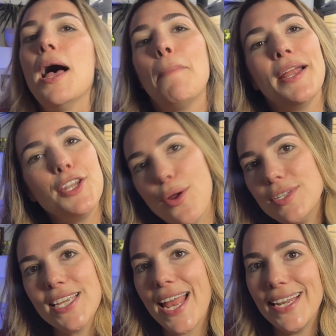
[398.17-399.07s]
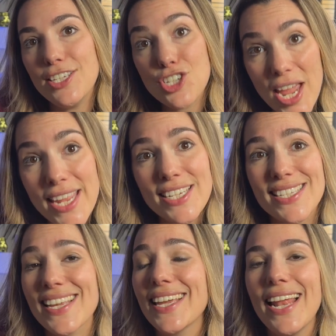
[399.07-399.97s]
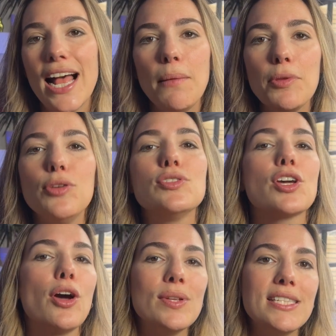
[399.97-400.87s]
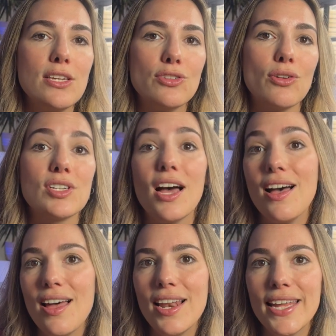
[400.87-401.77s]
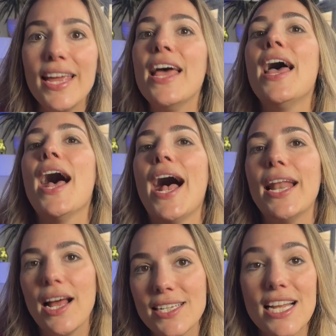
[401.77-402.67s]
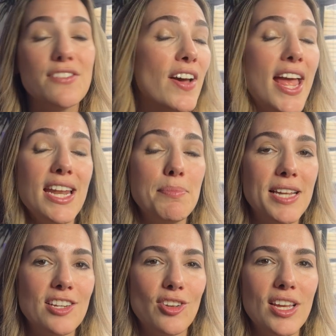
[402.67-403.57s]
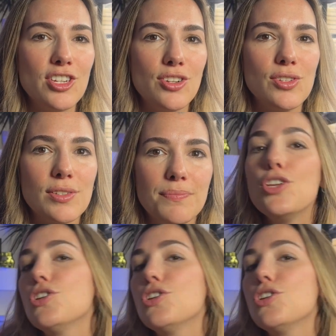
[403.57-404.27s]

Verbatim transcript: and by noting any changes, it can help you to go and see your doctor early and identify any potential issues.